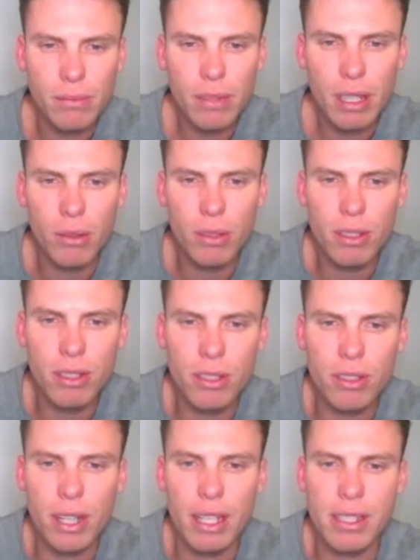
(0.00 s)
What to do
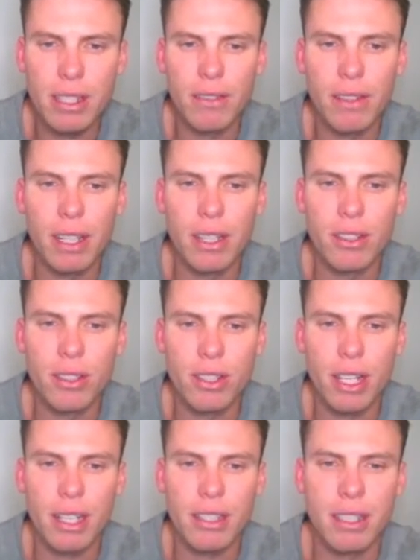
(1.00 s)
trades? Think of getting Josh
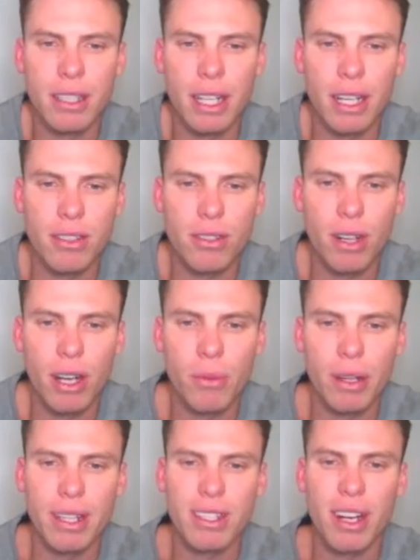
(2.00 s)
Jackson, Angus Crichton, one
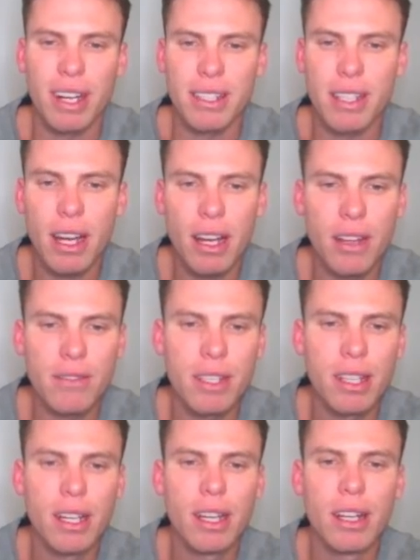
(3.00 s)
of the Tigers' halves,
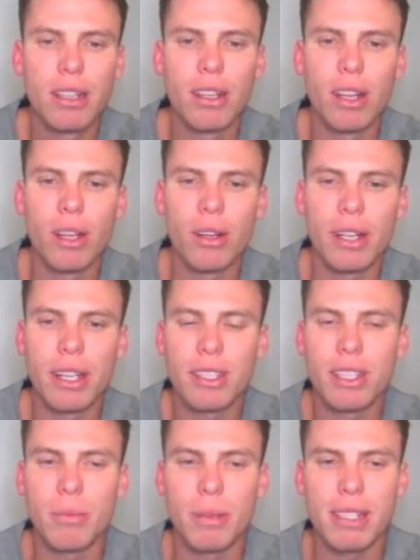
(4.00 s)
Lolo, and a
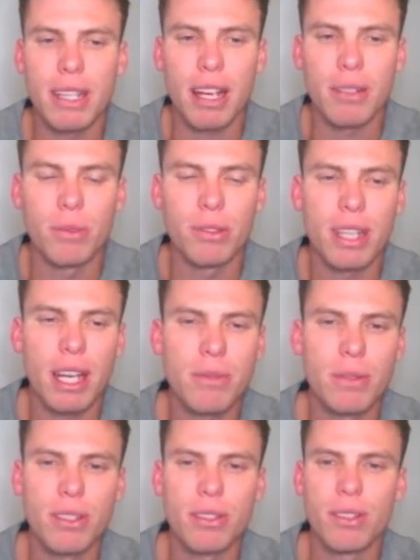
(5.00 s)
cheapy Tass. Well, Tass, we're
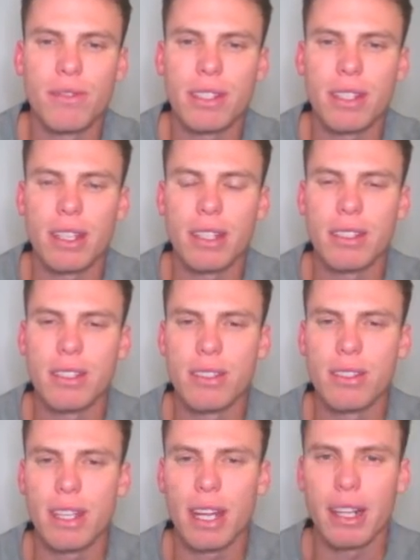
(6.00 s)
not sure if he's going to continue
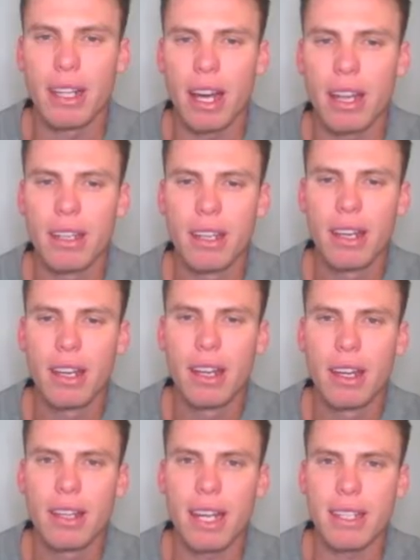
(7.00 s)
getting that
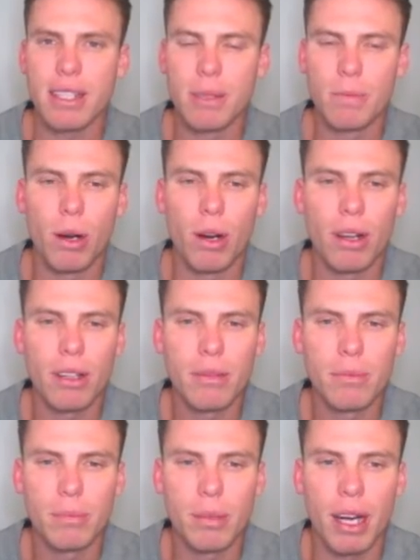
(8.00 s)
that
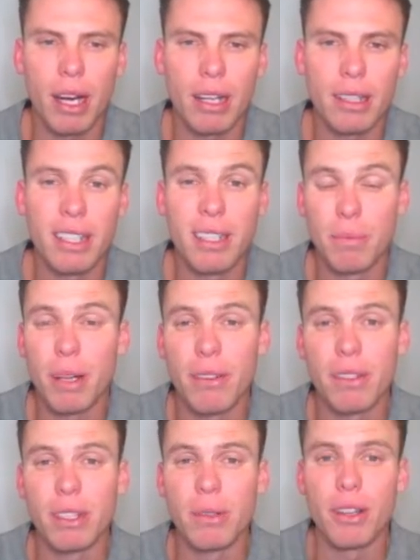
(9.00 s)
spot, but he did play
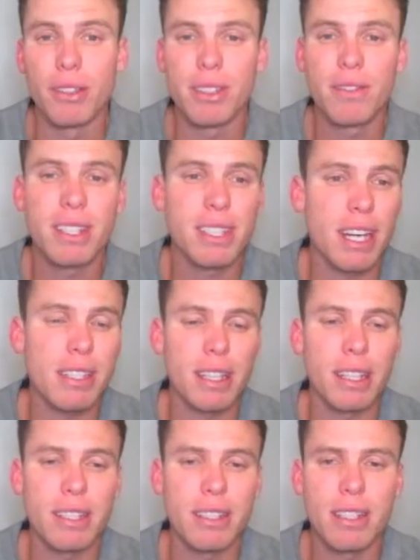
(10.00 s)
really well. So if he does, I
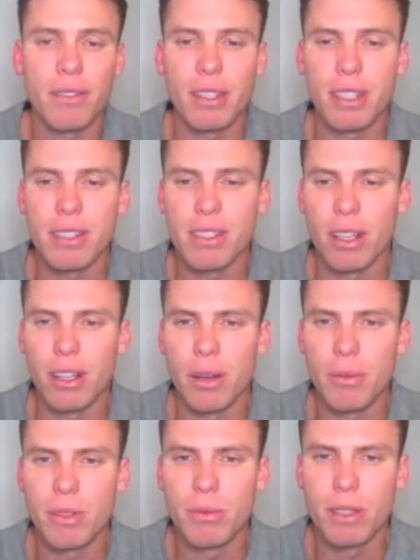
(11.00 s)
think he's definitely a solid
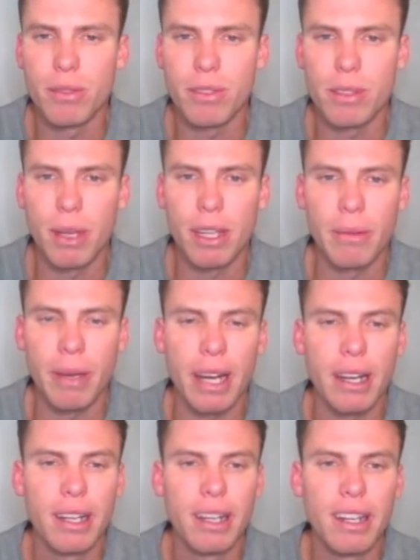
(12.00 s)
option, which we'll speak
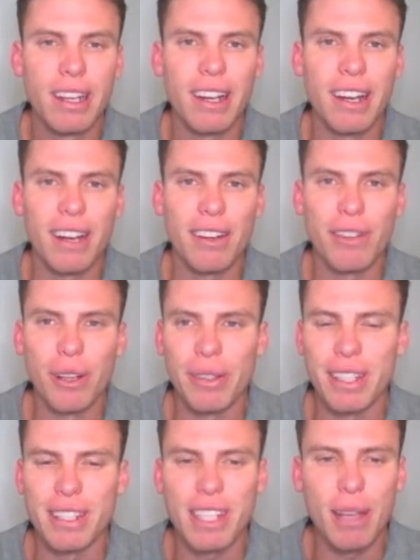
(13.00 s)
about uh, following
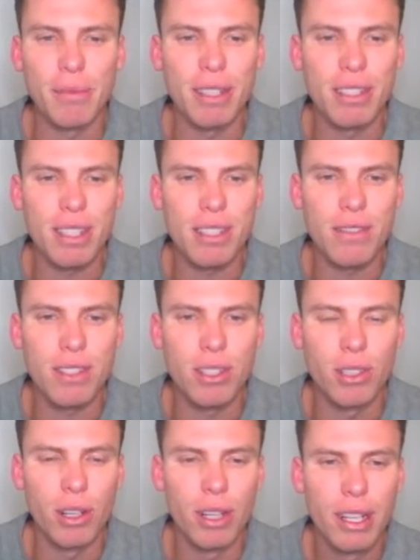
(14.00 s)
the team list, that's for sure.